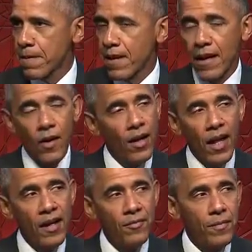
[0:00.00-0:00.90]
Now, a
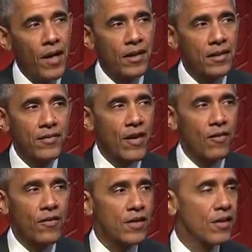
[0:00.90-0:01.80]
lot of Americans have
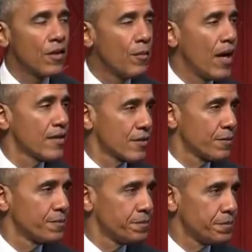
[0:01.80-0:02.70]
never visited a mosque.
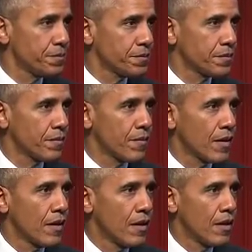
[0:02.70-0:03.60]

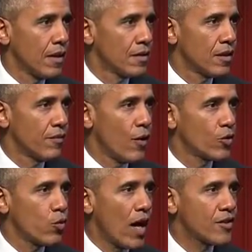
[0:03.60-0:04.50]
And to the
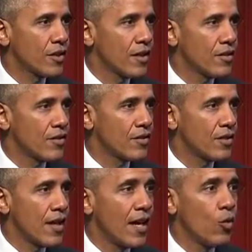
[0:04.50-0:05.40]
folks watching this
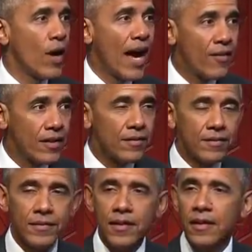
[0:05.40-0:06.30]
today who haven't,
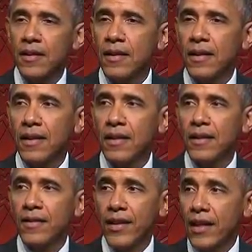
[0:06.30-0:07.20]

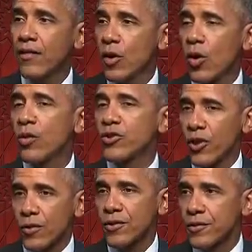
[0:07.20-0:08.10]
think of your own
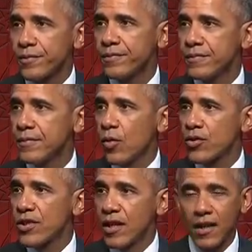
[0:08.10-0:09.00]
church or
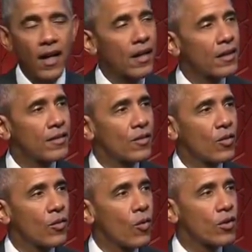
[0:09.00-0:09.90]
synagogue
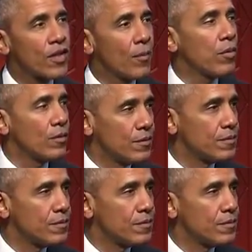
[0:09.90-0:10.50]
or temple.